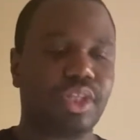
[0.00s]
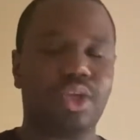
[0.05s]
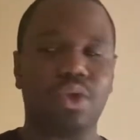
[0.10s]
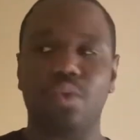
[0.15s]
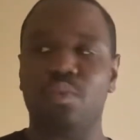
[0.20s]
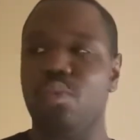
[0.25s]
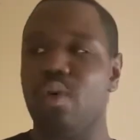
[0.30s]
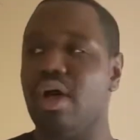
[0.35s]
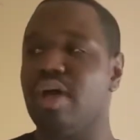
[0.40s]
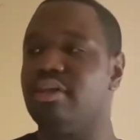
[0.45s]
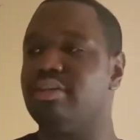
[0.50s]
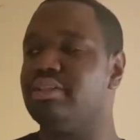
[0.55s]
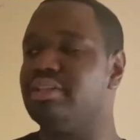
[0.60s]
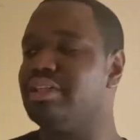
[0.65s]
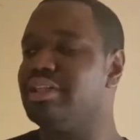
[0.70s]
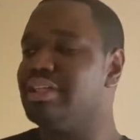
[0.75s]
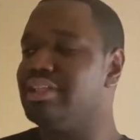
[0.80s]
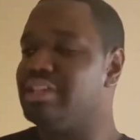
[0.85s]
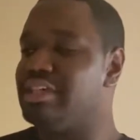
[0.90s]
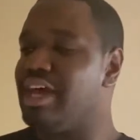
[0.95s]
While
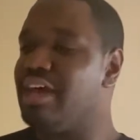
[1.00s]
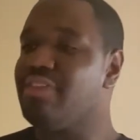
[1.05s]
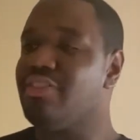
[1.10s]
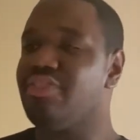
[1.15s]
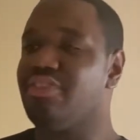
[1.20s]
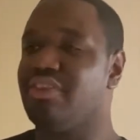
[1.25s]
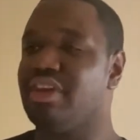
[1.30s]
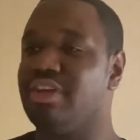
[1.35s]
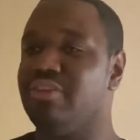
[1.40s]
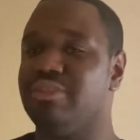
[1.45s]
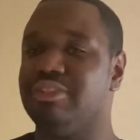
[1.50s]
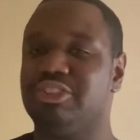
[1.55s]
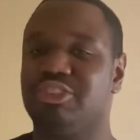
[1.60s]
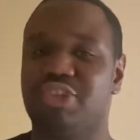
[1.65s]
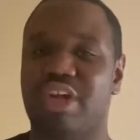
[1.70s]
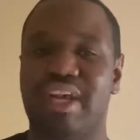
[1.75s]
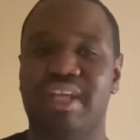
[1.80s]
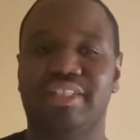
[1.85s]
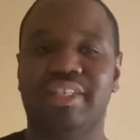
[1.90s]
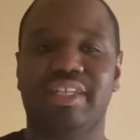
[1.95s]
the other three was
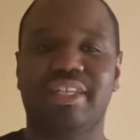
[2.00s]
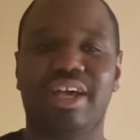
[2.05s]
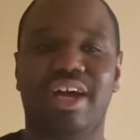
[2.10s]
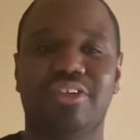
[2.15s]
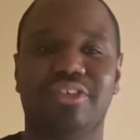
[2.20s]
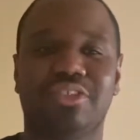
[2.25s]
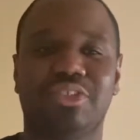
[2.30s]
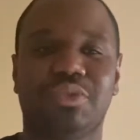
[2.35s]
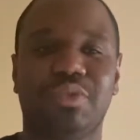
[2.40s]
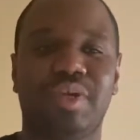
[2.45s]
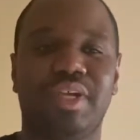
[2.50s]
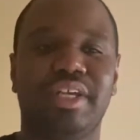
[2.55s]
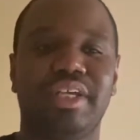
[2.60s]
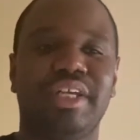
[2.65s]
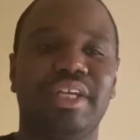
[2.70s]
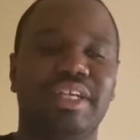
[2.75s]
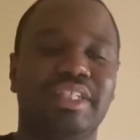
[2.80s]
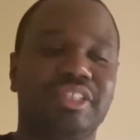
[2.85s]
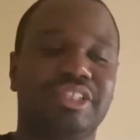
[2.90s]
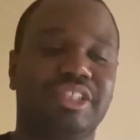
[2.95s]
trying to take down the squid,
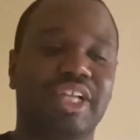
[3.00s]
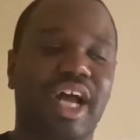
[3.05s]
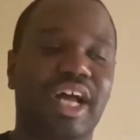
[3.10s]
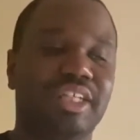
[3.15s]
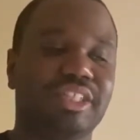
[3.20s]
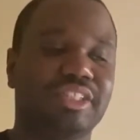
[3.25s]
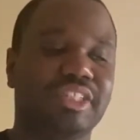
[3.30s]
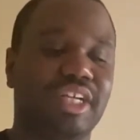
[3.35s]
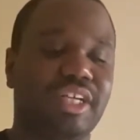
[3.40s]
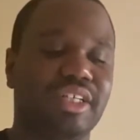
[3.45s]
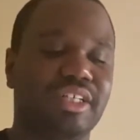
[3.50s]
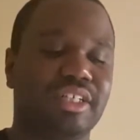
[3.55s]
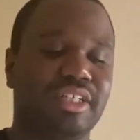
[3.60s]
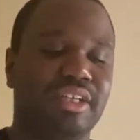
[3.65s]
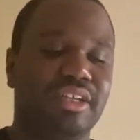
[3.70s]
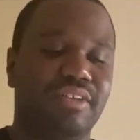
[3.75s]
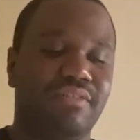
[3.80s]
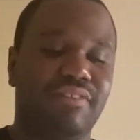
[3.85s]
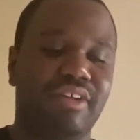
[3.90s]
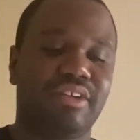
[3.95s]
Cha-Cha
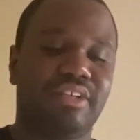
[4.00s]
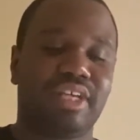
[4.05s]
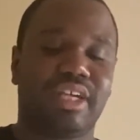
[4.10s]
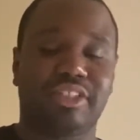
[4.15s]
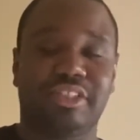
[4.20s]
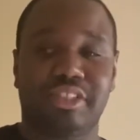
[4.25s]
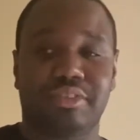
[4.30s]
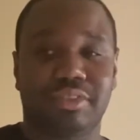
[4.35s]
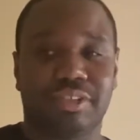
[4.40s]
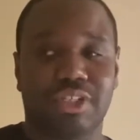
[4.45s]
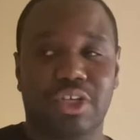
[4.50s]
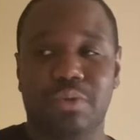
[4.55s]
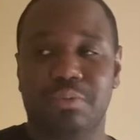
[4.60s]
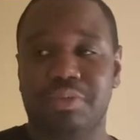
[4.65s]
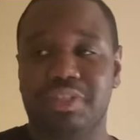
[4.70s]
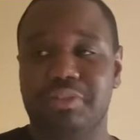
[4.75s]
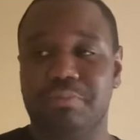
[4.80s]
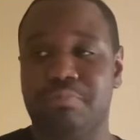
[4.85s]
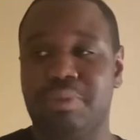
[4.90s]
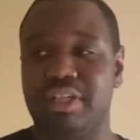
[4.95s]
felt like she was
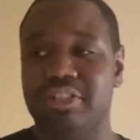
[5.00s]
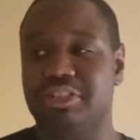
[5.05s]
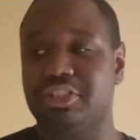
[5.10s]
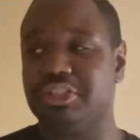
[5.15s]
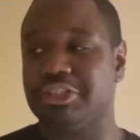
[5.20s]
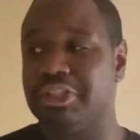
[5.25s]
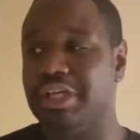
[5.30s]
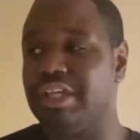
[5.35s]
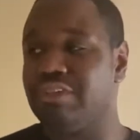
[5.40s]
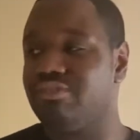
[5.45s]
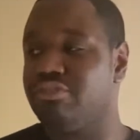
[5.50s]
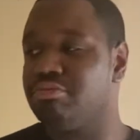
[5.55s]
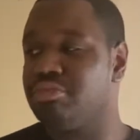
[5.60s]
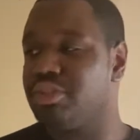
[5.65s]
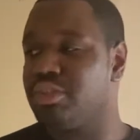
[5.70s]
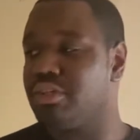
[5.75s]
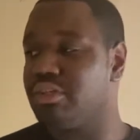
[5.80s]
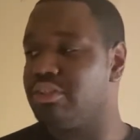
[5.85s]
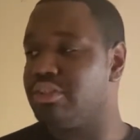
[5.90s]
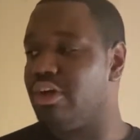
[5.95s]
hopeless, but she transformed to
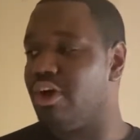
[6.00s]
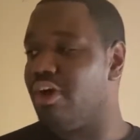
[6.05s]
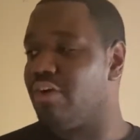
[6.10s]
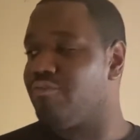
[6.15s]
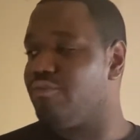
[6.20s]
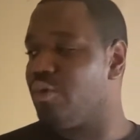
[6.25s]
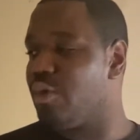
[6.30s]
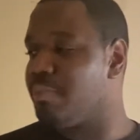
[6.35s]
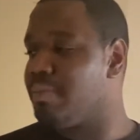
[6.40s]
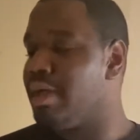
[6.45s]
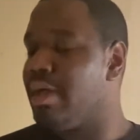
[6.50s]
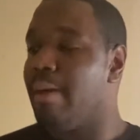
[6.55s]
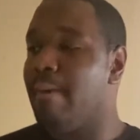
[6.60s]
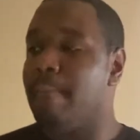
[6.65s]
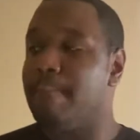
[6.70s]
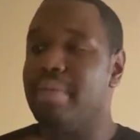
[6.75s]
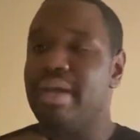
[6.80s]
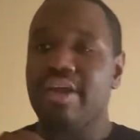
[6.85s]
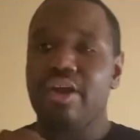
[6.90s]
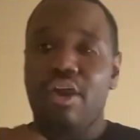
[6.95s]
her dark form,
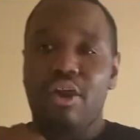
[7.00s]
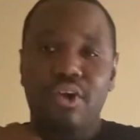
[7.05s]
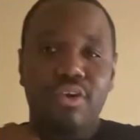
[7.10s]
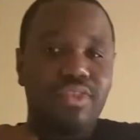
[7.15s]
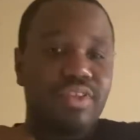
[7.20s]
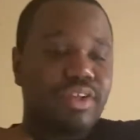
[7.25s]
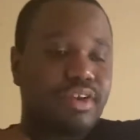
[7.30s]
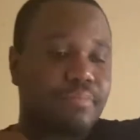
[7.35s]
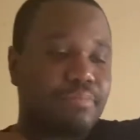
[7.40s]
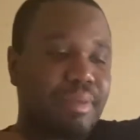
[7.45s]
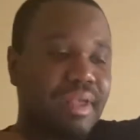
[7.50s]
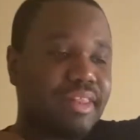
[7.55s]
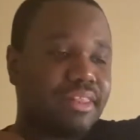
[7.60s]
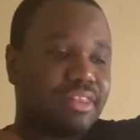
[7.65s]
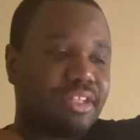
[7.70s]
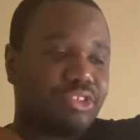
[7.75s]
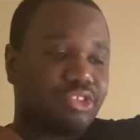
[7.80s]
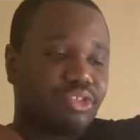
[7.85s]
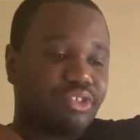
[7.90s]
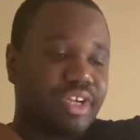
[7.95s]
bit
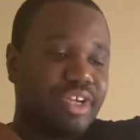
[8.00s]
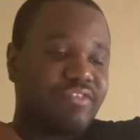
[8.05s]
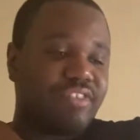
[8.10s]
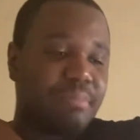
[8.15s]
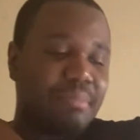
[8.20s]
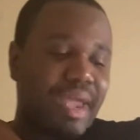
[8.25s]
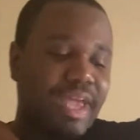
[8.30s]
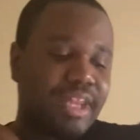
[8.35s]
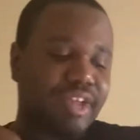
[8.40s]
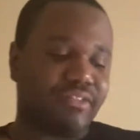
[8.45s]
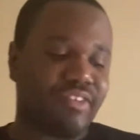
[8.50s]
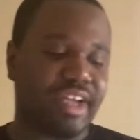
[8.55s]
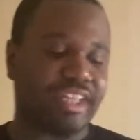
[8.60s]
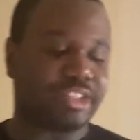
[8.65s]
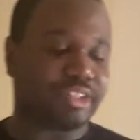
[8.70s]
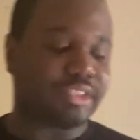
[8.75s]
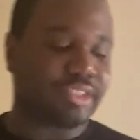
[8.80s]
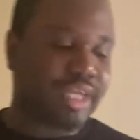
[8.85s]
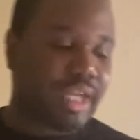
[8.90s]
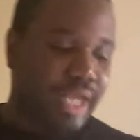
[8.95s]
the three remaining
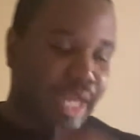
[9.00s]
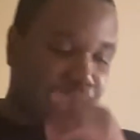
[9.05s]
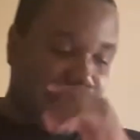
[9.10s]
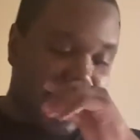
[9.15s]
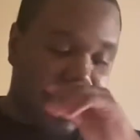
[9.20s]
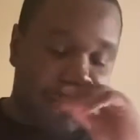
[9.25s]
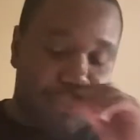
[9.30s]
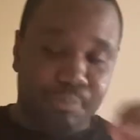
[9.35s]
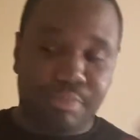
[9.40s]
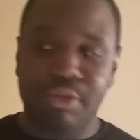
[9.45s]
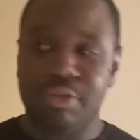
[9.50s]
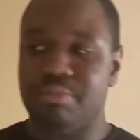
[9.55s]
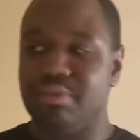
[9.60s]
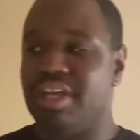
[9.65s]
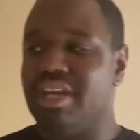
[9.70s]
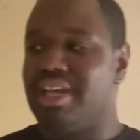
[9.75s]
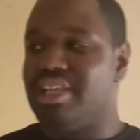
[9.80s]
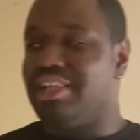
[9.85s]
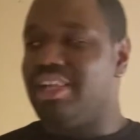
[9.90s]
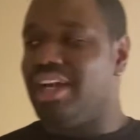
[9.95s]
rangers, and
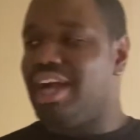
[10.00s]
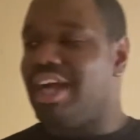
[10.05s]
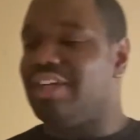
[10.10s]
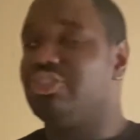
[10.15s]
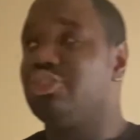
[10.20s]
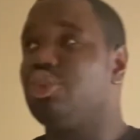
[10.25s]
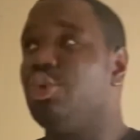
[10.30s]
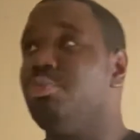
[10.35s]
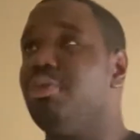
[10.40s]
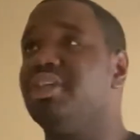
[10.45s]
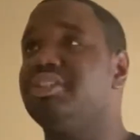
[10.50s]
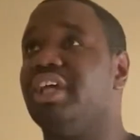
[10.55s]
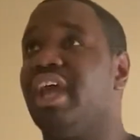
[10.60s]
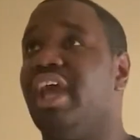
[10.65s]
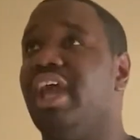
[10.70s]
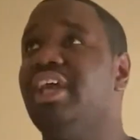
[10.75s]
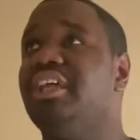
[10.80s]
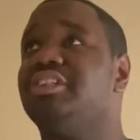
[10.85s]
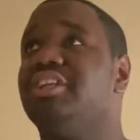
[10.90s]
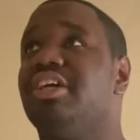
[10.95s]
boom, they got so much
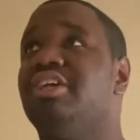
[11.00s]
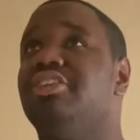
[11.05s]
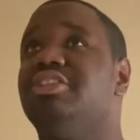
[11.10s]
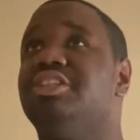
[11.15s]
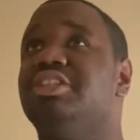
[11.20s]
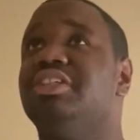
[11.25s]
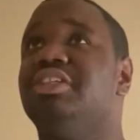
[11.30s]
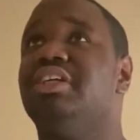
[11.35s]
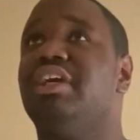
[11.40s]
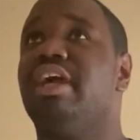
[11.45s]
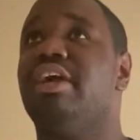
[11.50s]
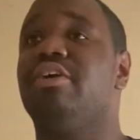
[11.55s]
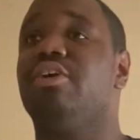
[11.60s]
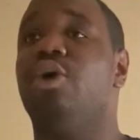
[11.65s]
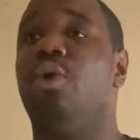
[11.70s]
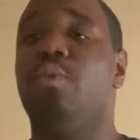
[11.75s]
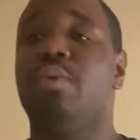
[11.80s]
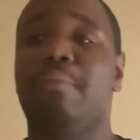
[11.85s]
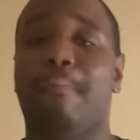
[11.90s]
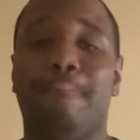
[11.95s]
H energy
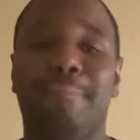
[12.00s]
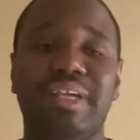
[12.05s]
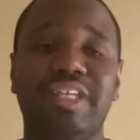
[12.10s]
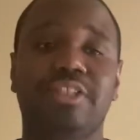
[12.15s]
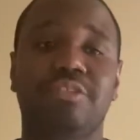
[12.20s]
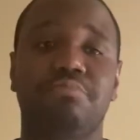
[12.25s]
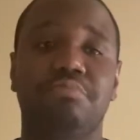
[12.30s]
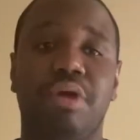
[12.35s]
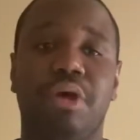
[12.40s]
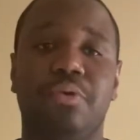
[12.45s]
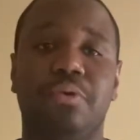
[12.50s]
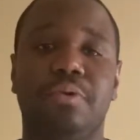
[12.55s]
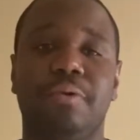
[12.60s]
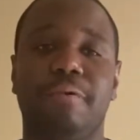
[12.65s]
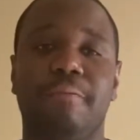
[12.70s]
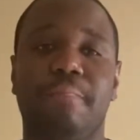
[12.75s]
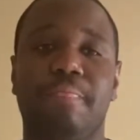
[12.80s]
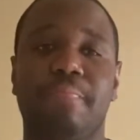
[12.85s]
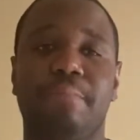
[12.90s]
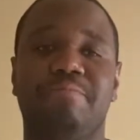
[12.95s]
going beast mode
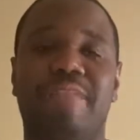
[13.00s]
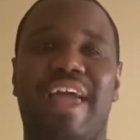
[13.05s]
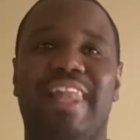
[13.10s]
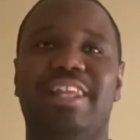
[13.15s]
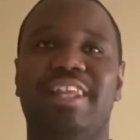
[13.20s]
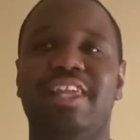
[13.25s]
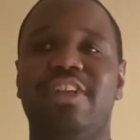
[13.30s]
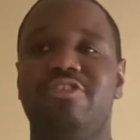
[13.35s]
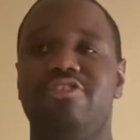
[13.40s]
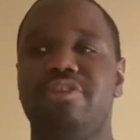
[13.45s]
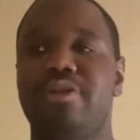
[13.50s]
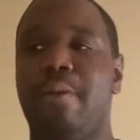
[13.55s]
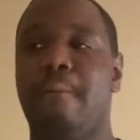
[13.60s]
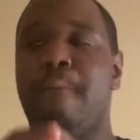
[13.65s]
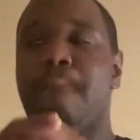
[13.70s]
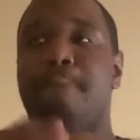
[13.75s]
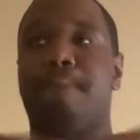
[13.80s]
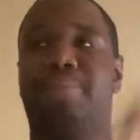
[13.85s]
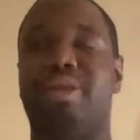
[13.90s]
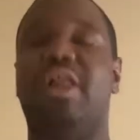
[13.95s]
that literally
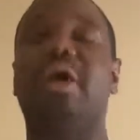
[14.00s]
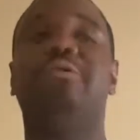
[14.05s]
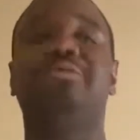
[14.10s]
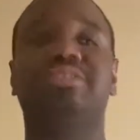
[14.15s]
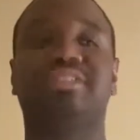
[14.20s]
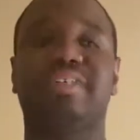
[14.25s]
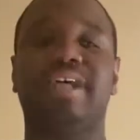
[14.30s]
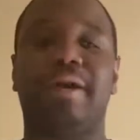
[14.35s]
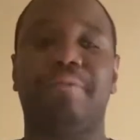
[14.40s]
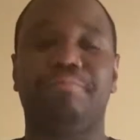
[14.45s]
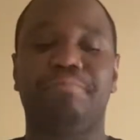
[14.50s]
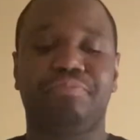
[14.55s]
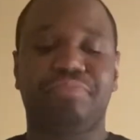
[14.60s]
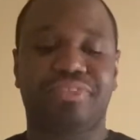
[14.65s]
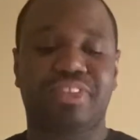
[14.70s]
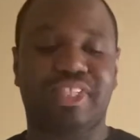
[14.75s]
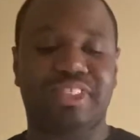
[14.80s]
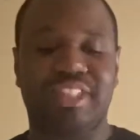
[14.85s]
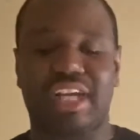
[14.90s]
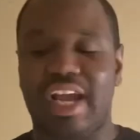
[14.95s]
blows up
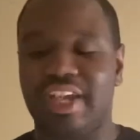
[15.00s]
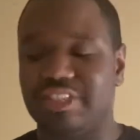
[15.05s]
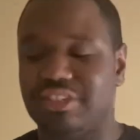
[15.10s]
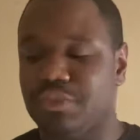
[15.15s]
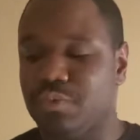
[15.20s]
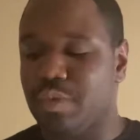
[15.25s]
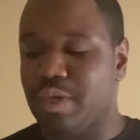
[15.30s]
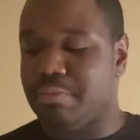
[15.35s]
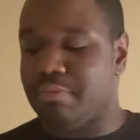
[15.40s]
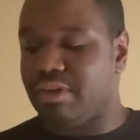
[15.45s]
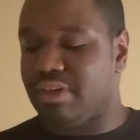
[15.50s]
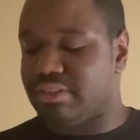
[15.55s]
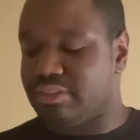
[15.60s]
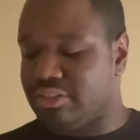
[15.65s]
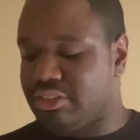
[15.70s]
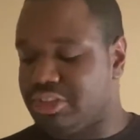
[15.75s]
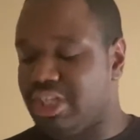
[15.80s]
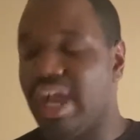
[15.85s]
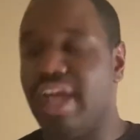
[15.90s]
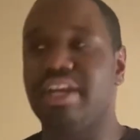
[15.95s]
the giant squid monk,
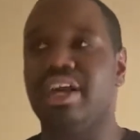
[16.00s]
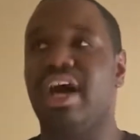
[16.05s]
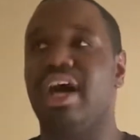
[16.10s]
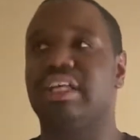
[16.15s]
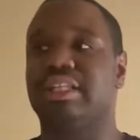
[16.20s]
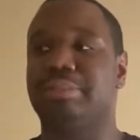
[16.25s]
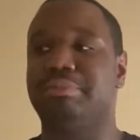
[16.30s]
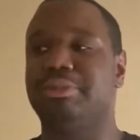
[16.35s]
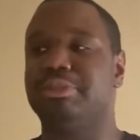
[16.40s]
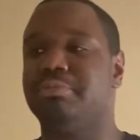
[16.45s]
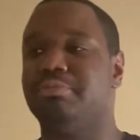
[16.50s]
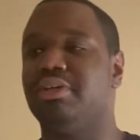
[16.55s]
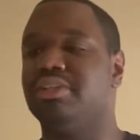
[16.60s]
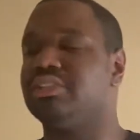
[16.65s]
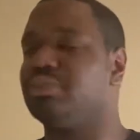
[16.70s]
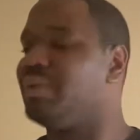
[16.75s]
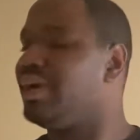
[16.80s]
giant octopus monster.